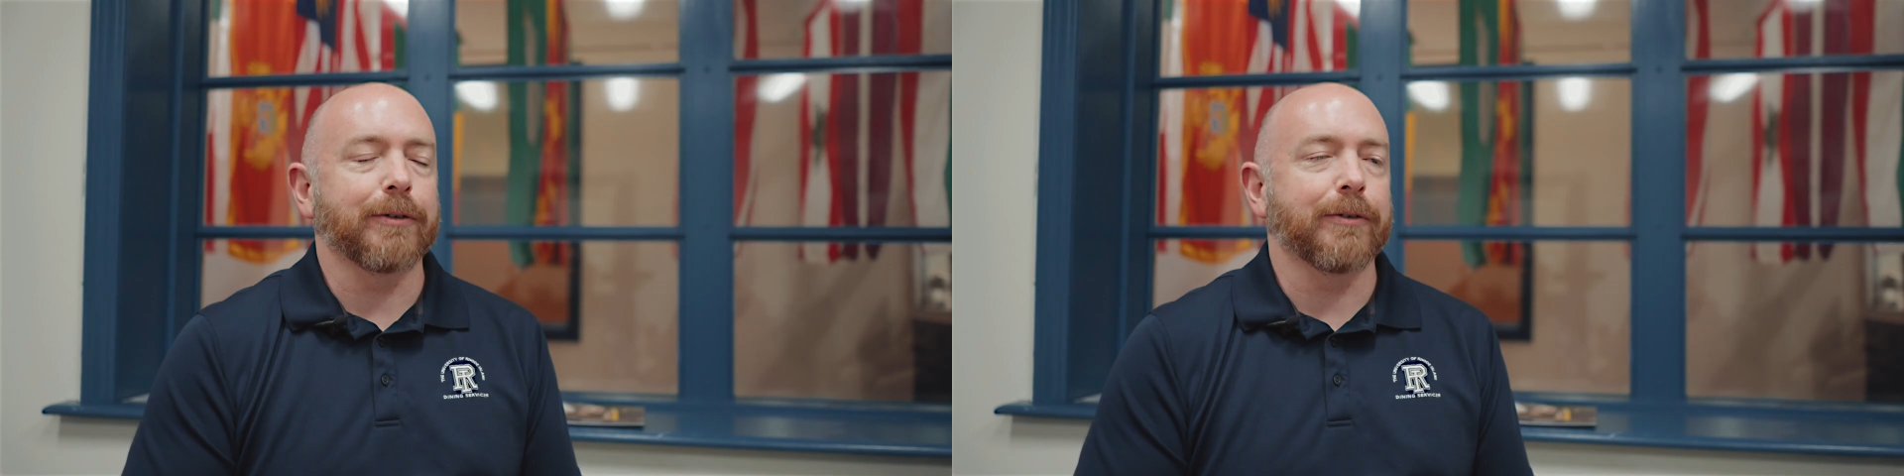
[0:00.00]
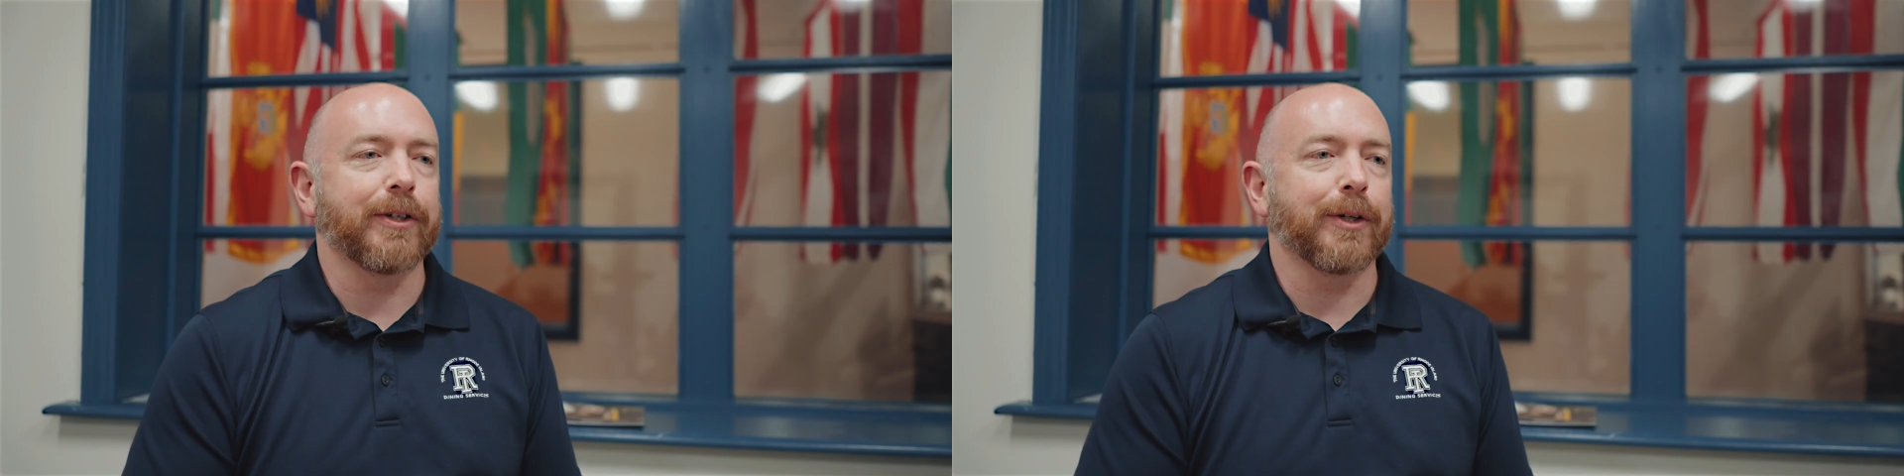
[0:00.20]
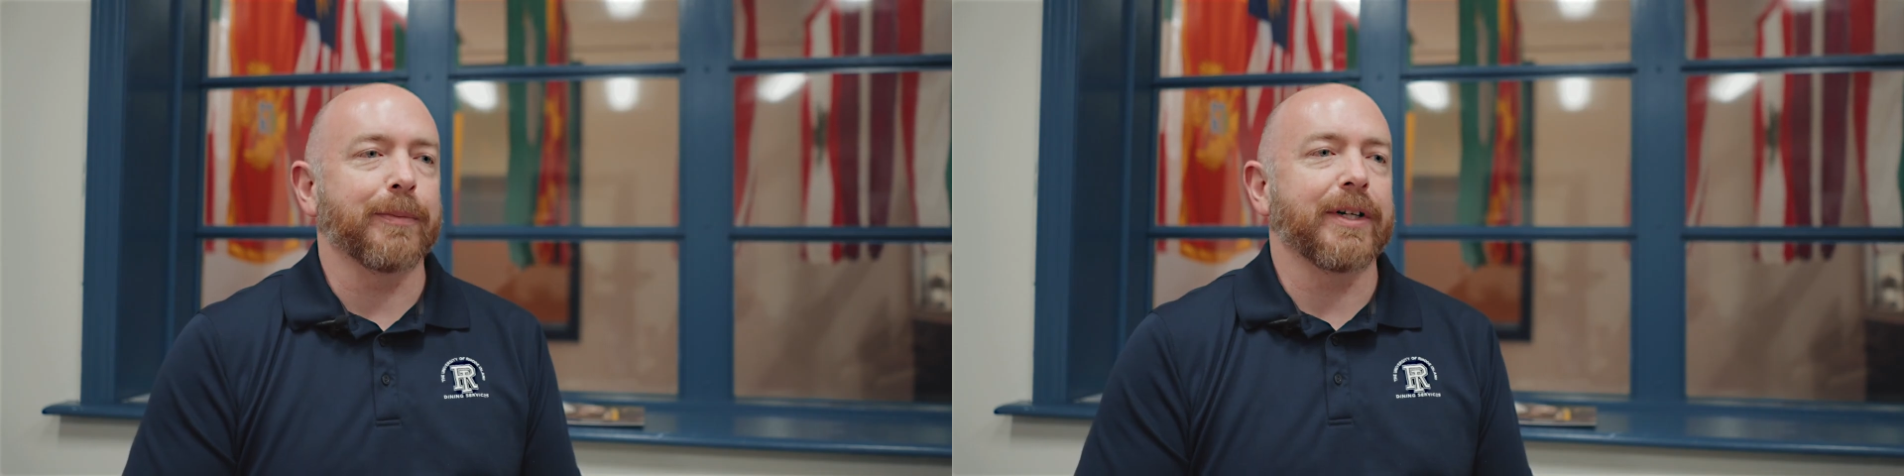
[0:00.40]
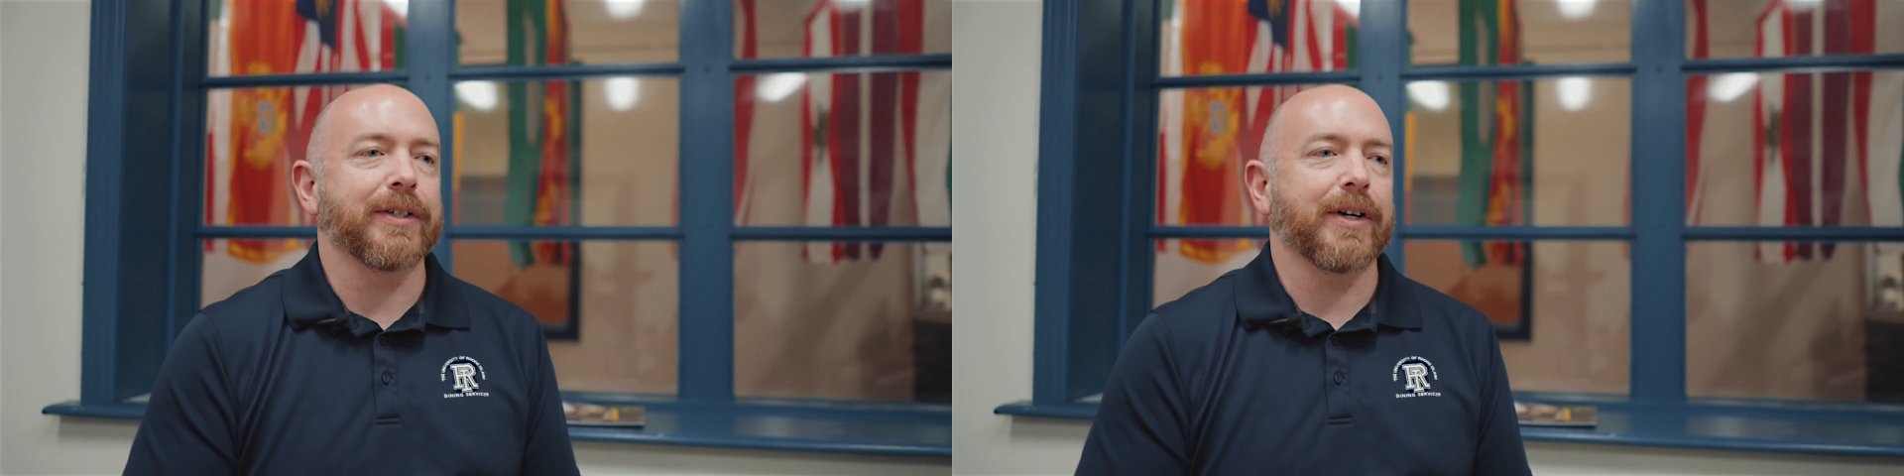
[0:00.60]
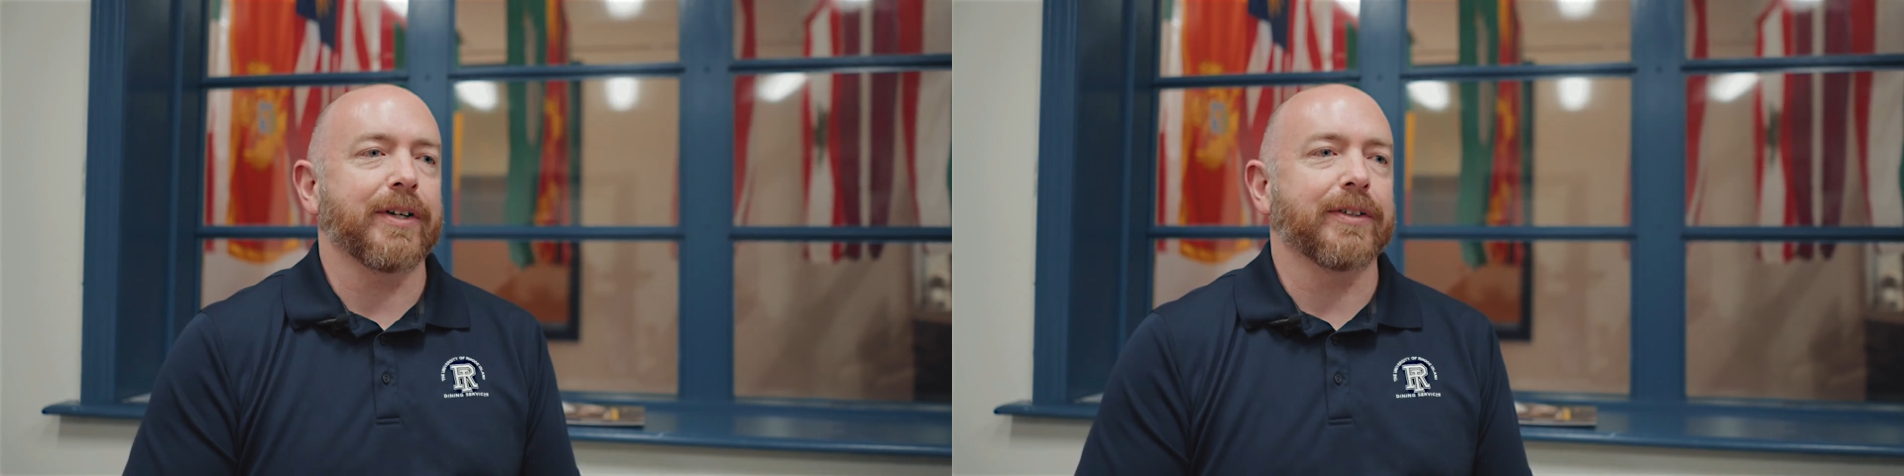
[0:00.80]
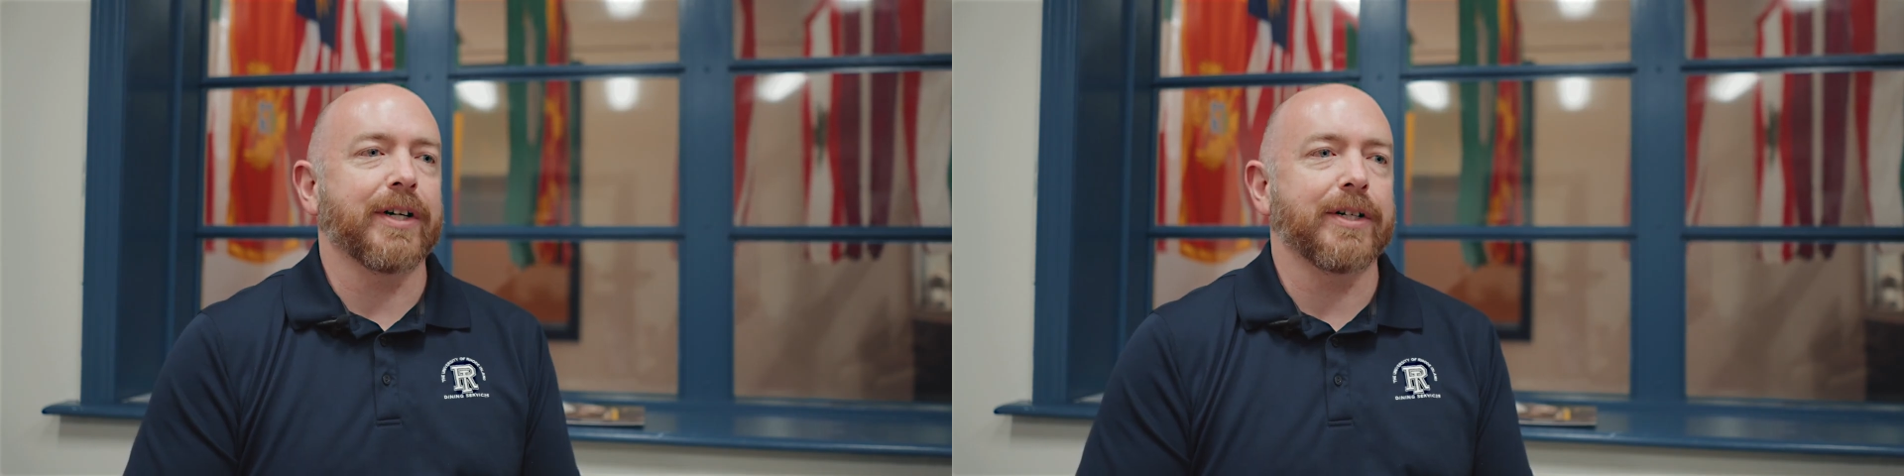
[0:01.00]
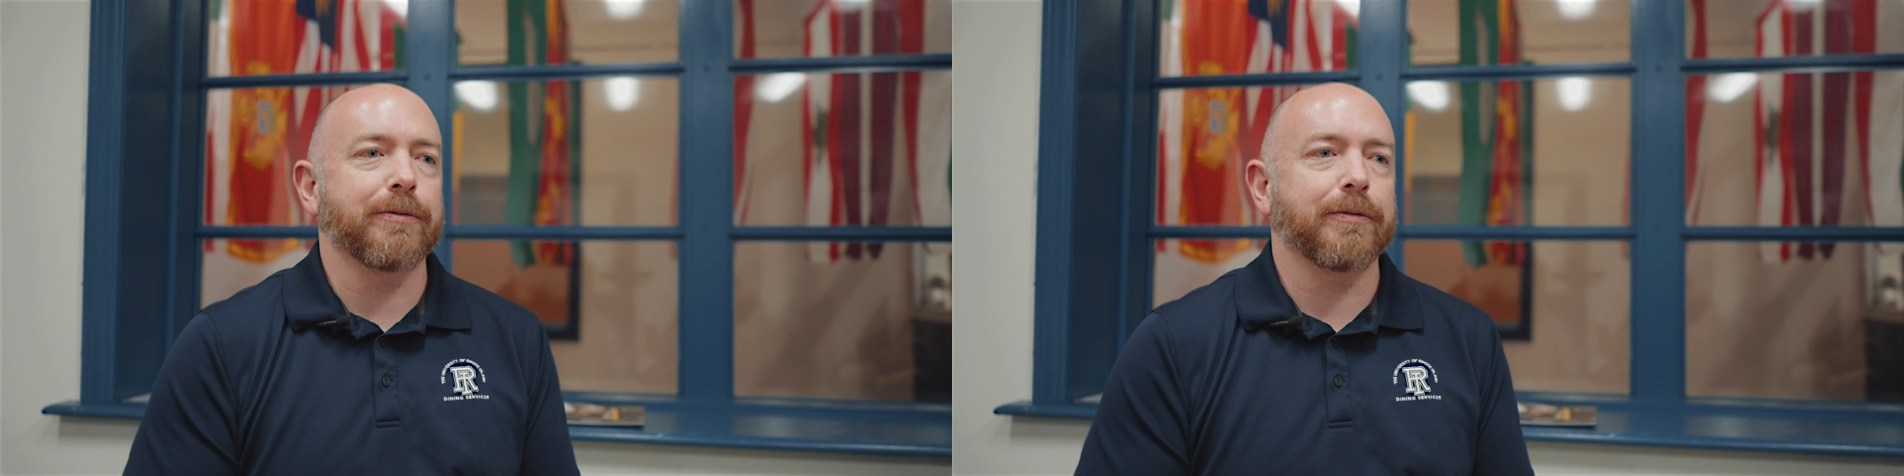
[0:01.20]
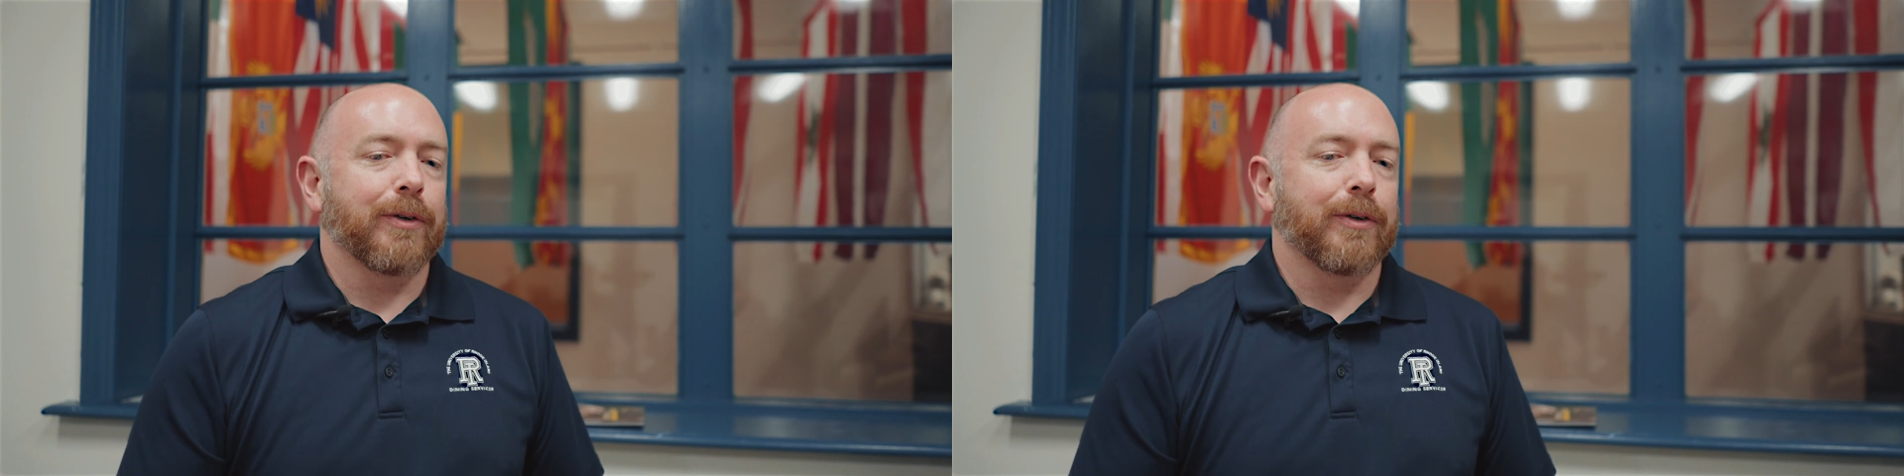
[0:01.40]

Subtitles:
lived here my entire life.